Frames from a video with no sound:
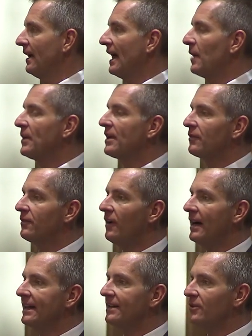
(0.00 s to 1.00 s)
And we can
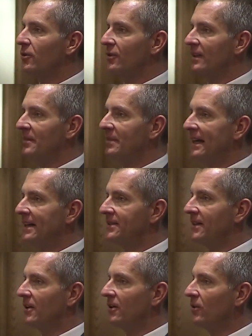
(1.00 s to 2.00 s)
find Earth-like planets
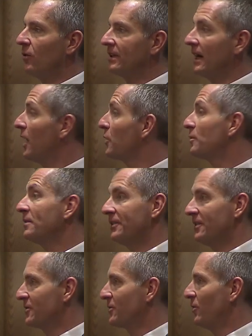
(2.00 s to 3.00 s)
that are only 100
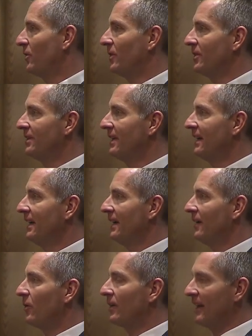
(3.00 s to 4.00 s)
million years old,
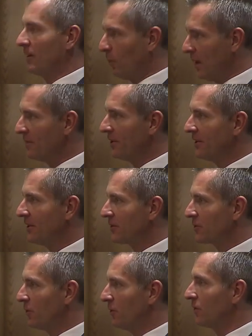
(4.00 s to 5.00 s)
or that 1 billion
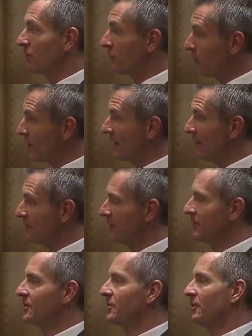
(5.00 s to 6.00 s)
years old, or 4.5
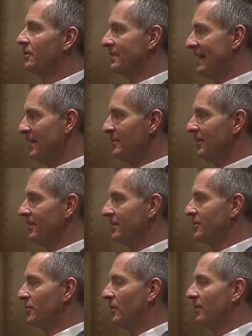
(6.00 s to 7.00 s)
billion years old, or 10 billion
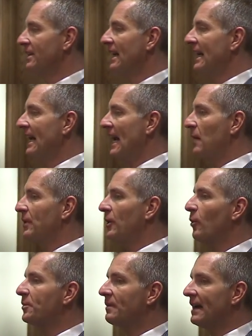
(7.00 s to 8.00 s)
years old. And we
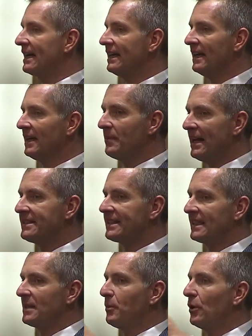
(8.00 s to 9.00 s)
hoped by
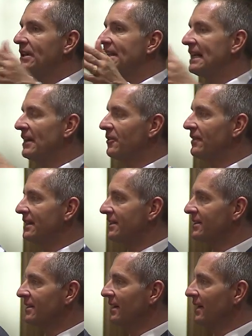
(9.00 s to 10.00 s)
basically putting together
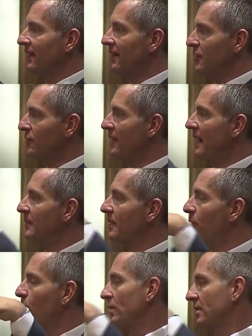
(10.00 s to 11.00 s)
this, this family,
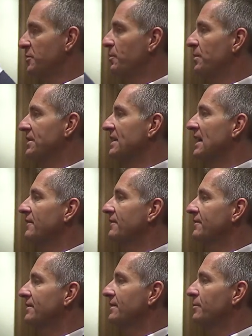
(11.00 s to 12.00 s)
well, this, this kind of
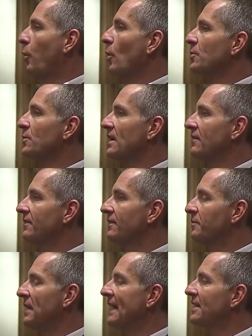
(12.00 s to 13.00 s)
portrait of
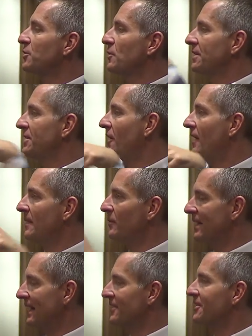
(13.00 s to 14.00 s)
planets over time,
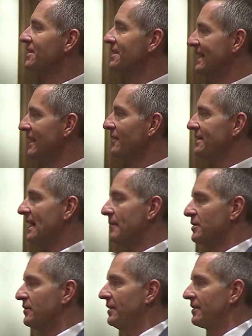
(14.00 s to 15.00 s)
we could actually see how these
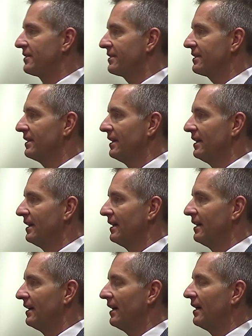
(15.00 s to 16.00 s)
atmospheres
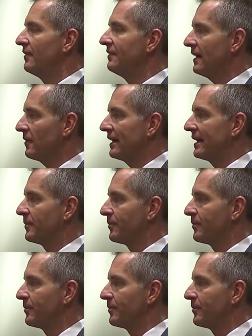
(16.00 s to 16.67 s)
uh, vary.